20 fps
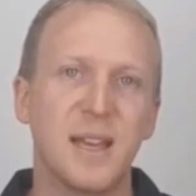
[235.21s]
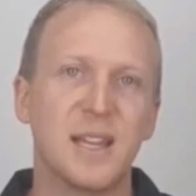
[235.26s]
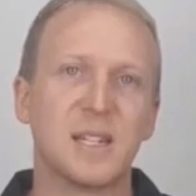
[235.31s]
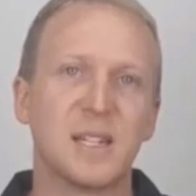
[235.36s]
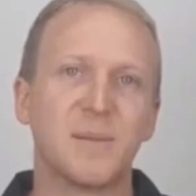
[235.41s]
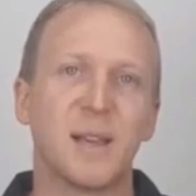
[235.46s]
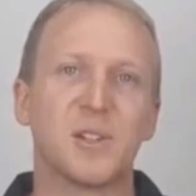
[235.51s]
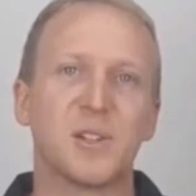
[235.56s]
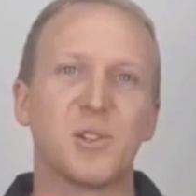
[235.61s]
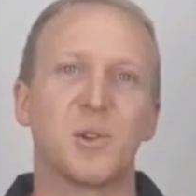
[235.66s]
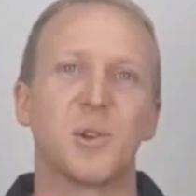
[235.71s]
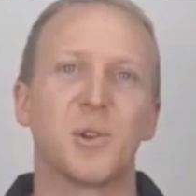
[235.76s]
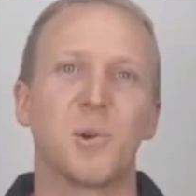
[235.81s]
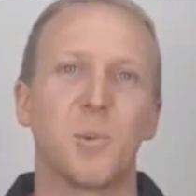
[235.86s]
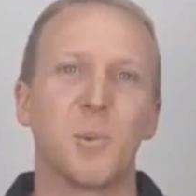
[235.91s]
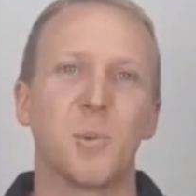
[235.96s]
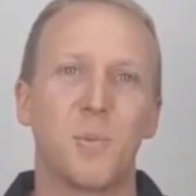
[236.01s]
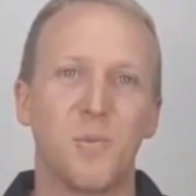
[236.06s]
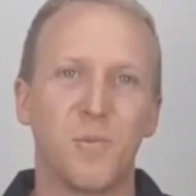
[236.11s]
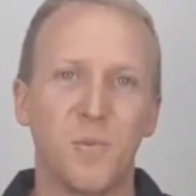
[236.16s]
to make sure
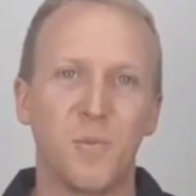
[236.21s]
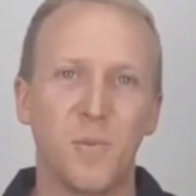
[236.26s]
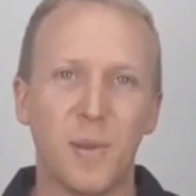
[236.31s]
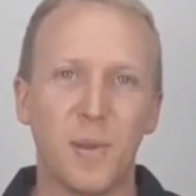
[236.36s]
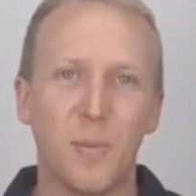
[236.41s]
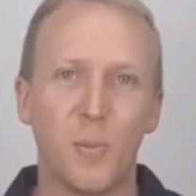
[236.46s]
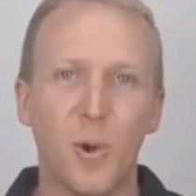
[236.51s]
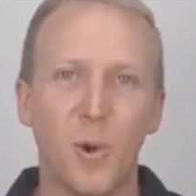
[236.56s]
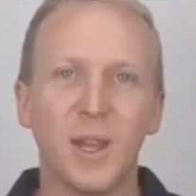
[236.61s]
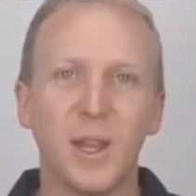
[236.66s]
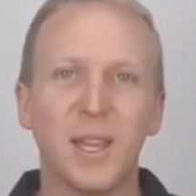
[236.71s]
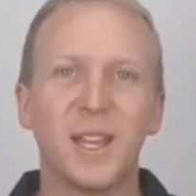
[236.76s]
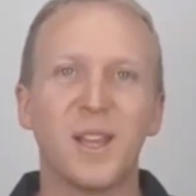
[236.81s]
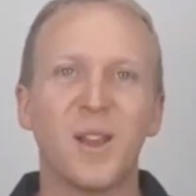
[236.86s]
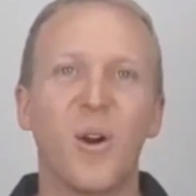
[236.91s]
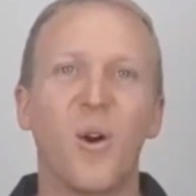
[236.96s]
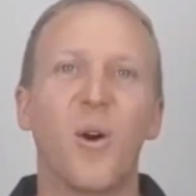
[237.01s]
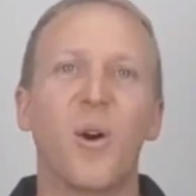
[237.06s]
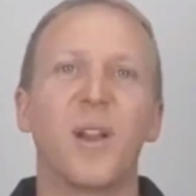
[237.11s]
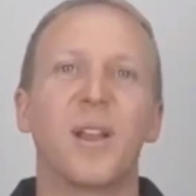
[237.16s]
you're working
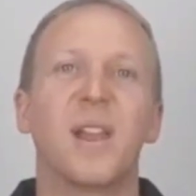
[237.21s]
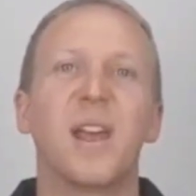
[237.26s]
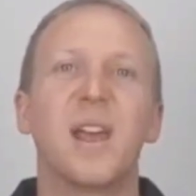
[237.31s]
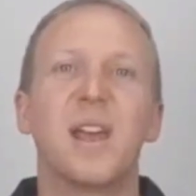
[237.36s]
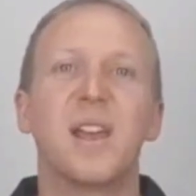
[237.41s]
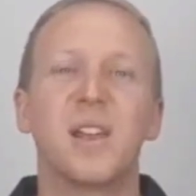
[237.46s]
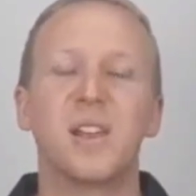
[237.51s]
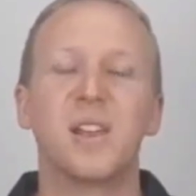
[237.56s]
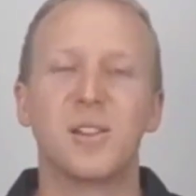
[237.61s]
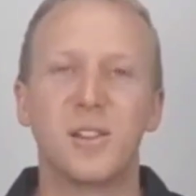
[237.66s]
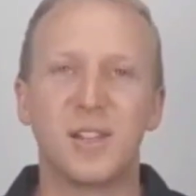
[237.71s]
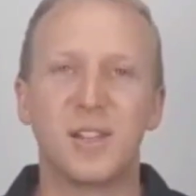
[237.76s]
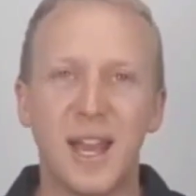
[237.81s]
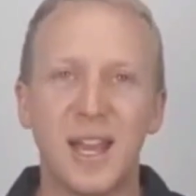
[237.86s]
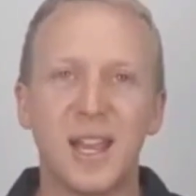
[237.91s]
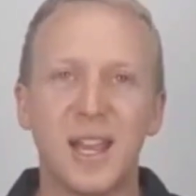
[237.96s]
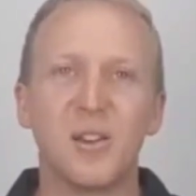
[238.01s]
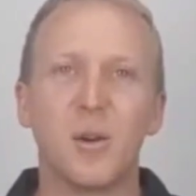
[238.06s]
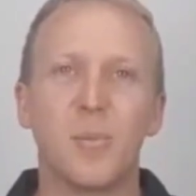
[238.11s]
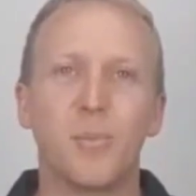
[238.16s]
on
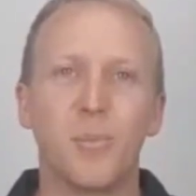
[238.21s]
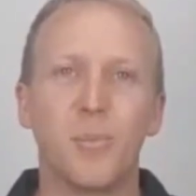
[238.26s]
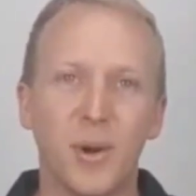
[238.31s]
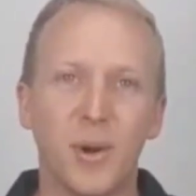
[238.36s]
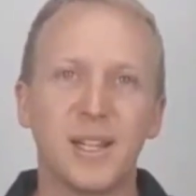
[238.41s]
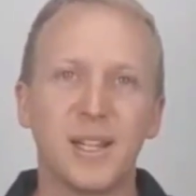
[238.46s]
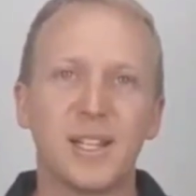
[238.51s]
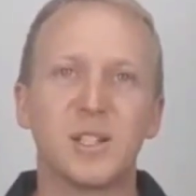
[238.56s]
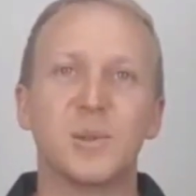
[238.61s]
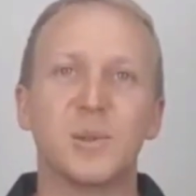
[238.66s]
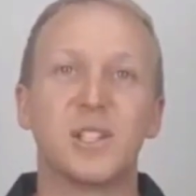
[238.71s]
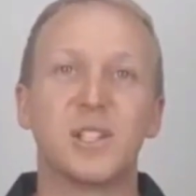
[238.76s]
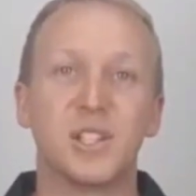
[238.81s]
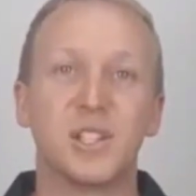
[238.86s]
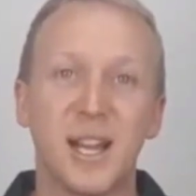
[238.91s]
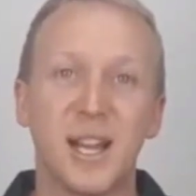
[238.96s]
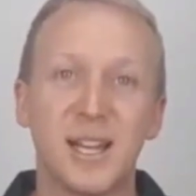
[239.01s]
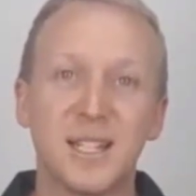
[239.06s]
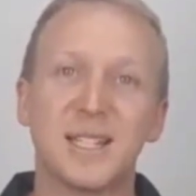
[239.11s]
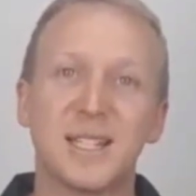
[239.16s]
getting your body to
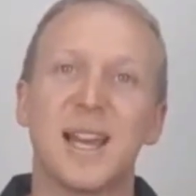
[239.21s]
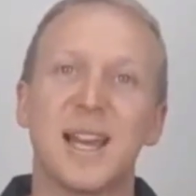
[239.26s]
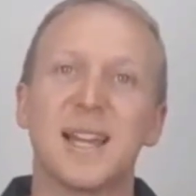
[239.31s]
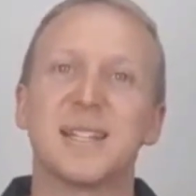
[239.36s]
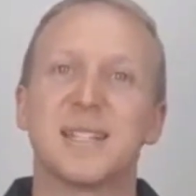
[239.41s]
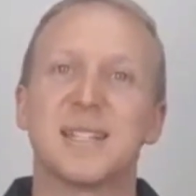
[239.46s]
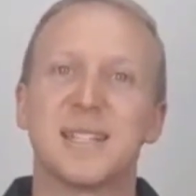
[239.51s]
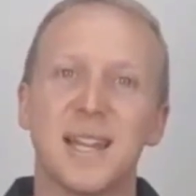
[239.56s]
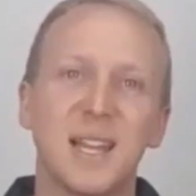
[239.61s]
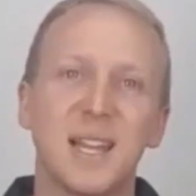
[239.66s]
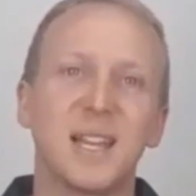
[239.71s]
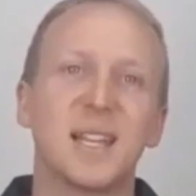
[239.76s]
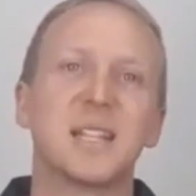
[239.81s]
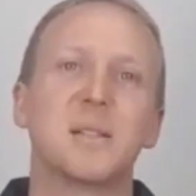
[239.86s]
adjust at sending